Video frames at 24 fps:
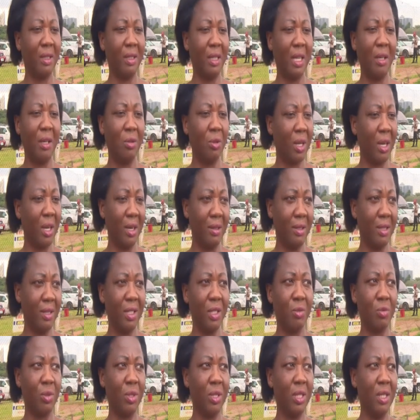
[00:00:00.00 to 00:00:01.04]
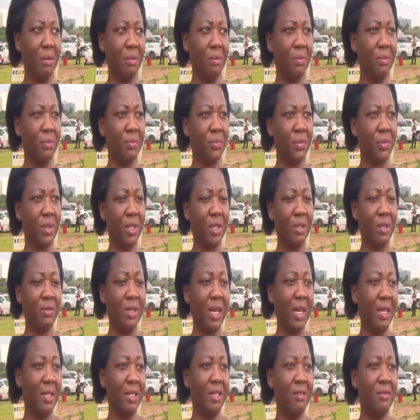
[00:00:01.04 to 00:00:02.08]
problem. Now you can relate with them.
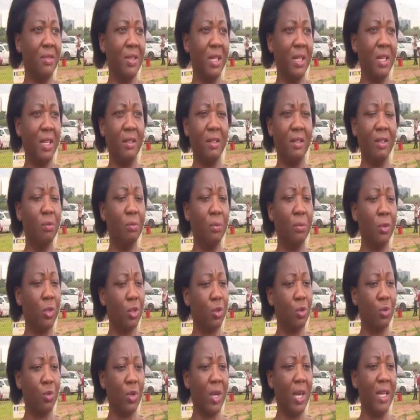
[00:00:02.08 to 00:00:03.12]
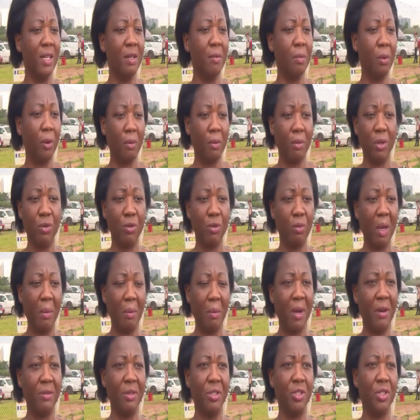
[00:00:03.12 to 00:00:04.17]
If they don't pose any problem to my
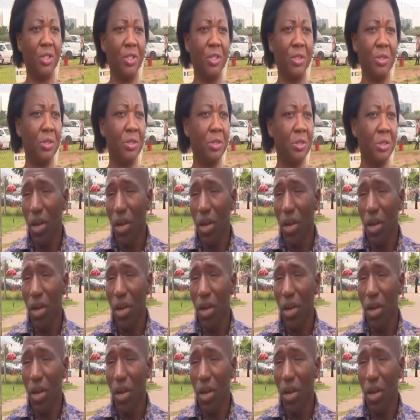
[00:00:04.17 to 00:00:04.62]
marriage.